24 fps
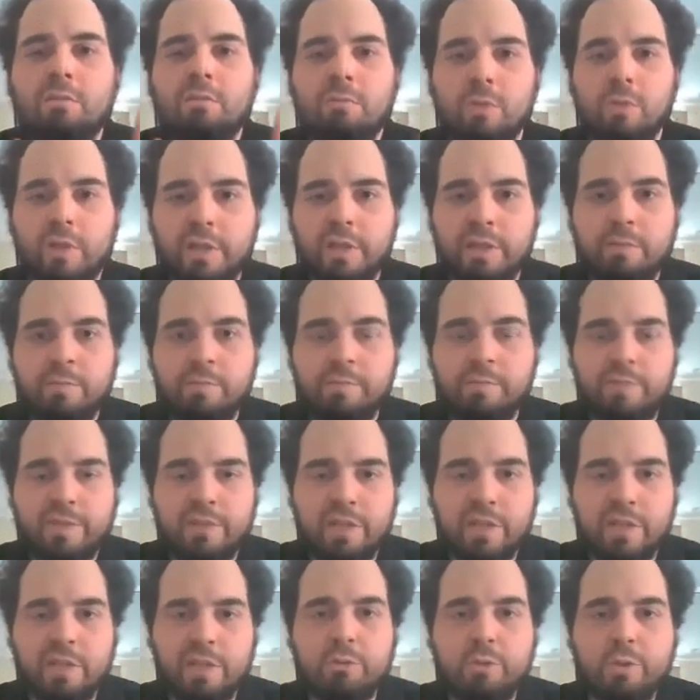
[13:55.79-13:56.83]
what I
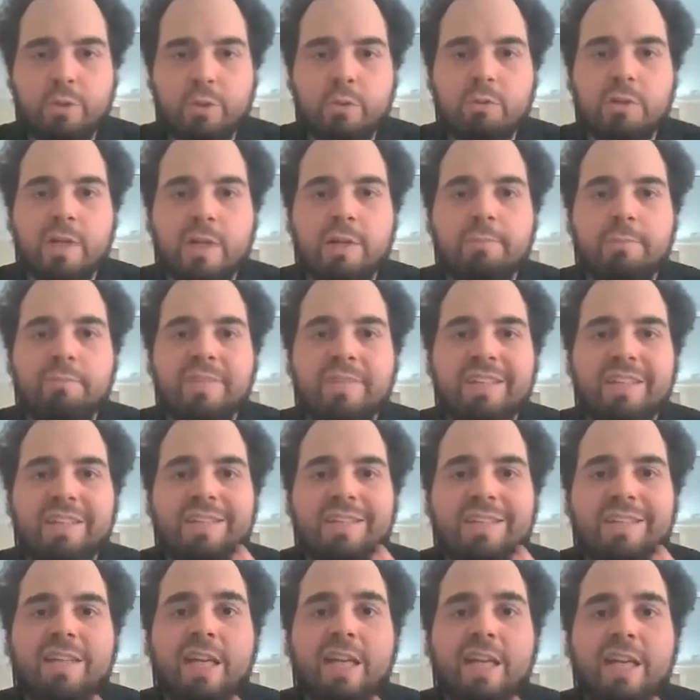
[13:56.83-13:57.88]
present to you,
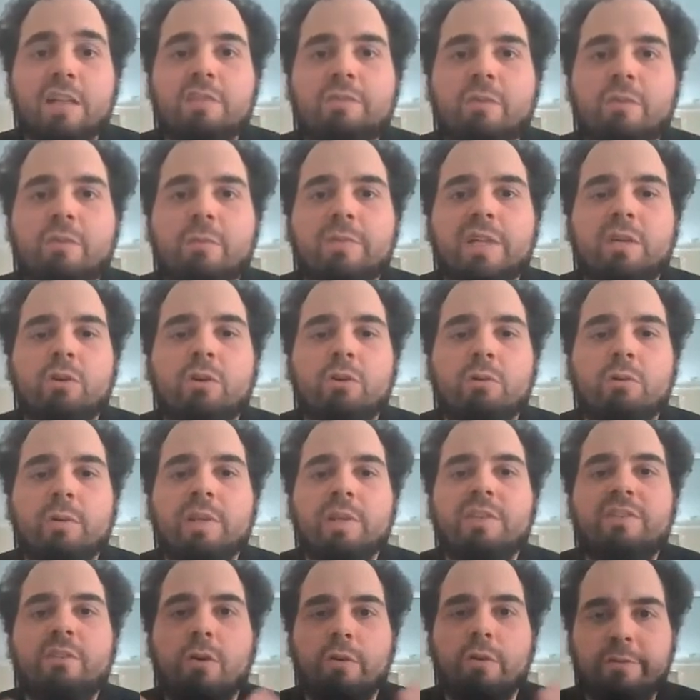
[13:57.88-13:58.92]
disentangled from the
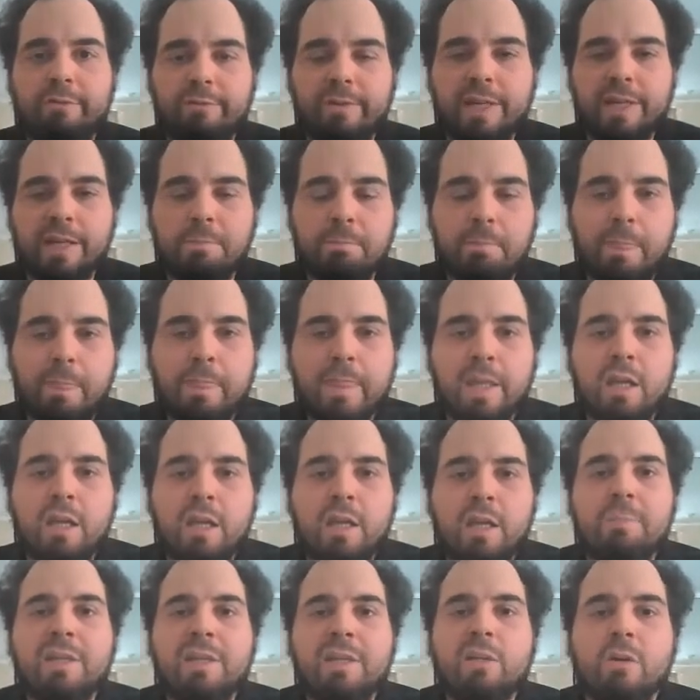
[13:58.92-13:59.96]
current software,
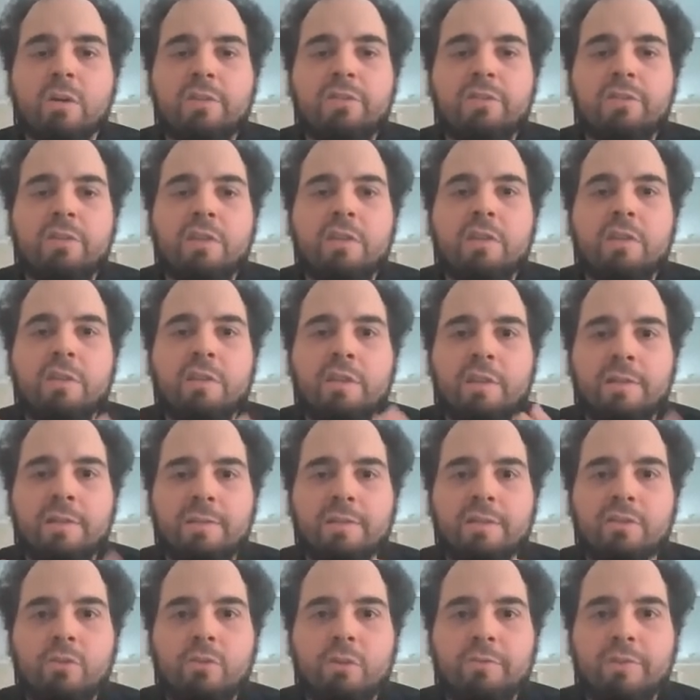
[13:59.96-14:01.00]
because
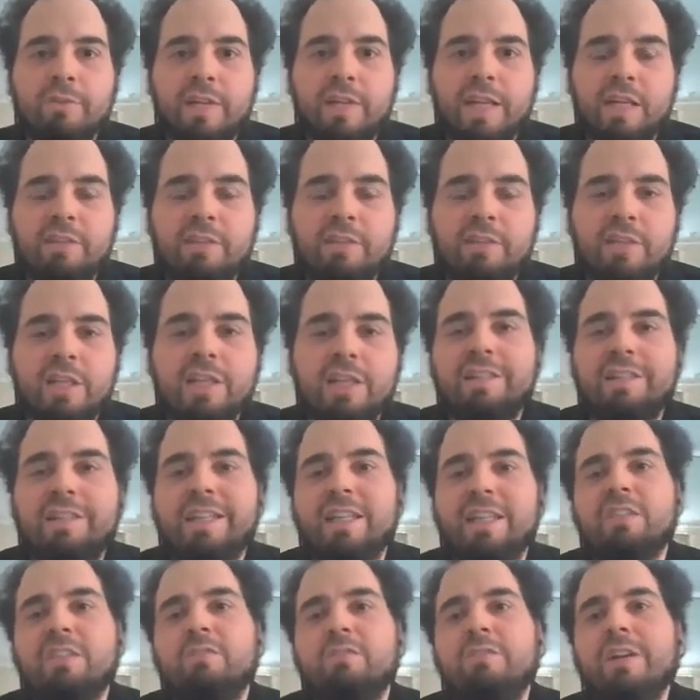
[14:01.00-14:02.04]
the software like Silk,
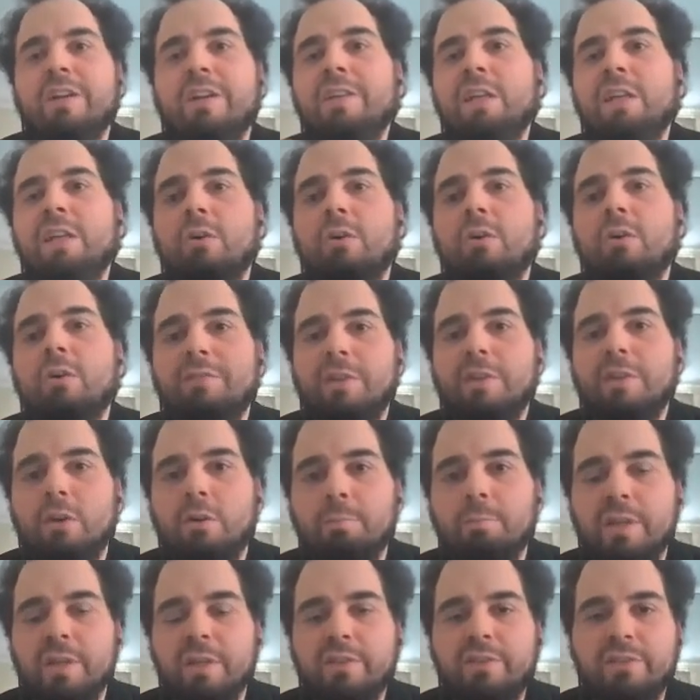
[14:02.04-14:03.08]
that has very long
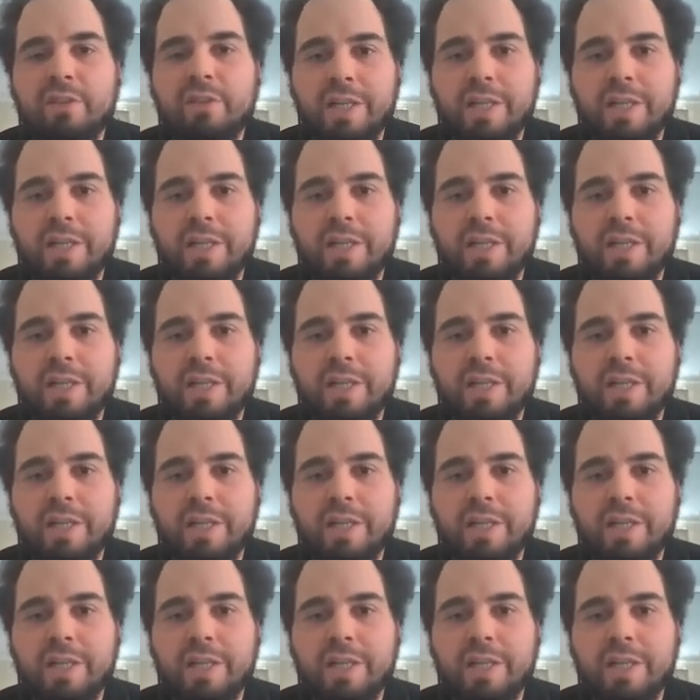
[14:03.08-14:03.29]
development